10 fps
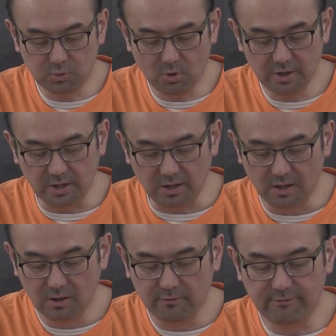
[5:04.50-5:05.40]
20,
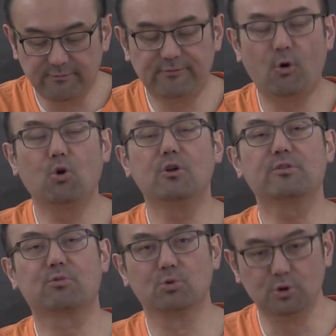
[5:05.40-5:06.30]

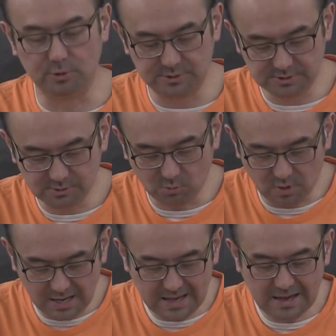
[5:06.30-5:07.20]
fourth roots.
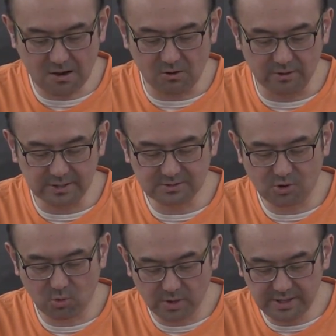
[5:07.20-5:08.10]
Wow, that's
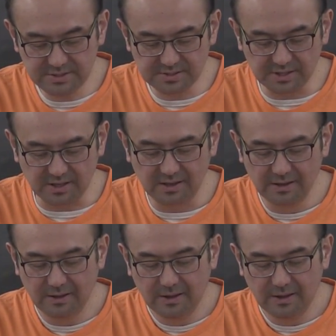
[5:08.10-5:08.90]
crazy.